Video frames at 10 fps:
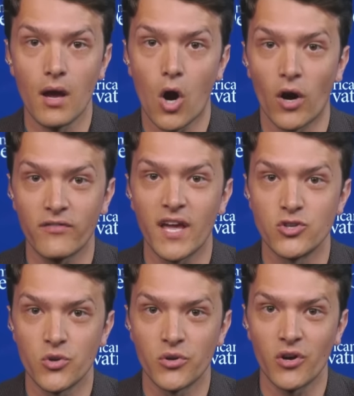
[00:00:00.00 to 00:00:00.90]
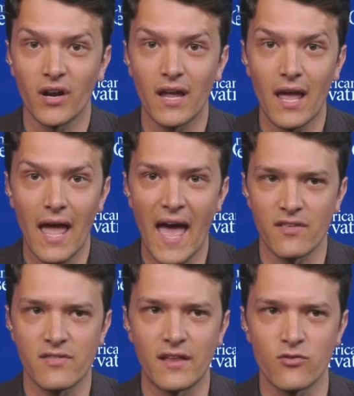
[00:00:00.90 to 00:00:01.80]
R F K Junior
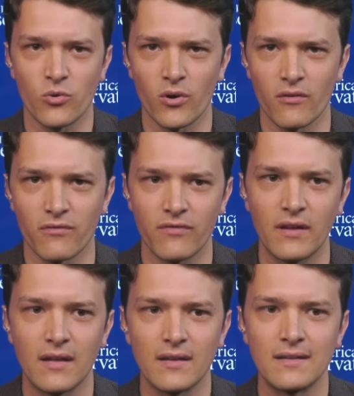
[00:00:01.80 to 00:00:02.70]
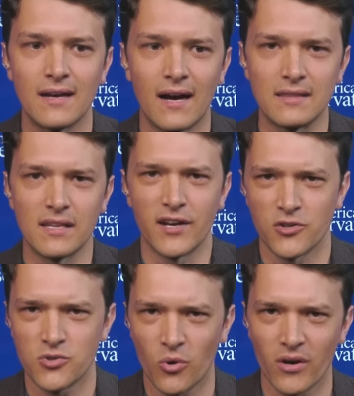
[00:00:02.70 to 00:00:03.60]
has that sort of uh,
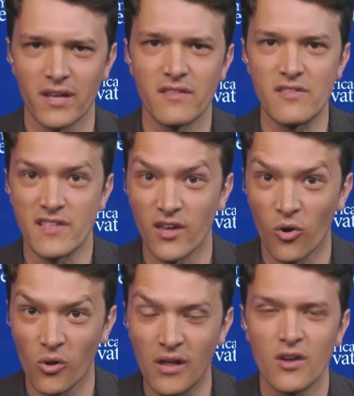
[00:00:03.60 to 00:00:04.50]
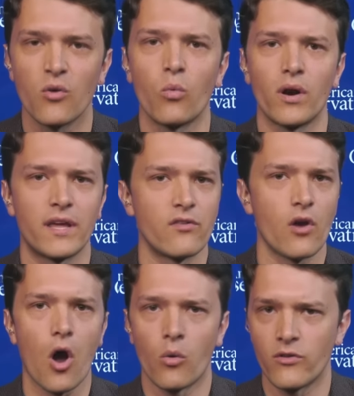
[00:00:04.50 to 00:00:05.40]
litigatory zeal where he's
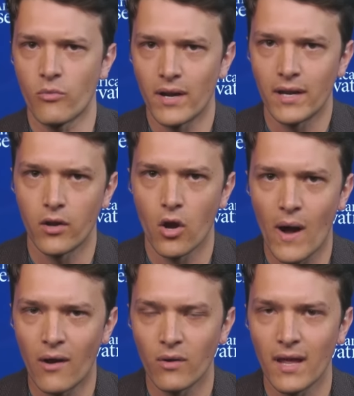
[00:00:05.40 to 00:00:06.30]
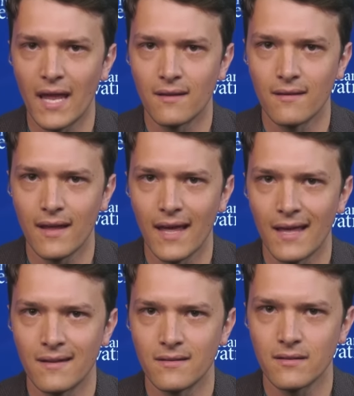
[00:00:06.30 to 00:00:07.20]
always ready to go out and,
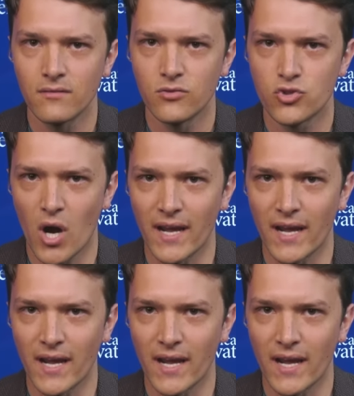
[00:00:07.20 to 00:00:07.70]
and try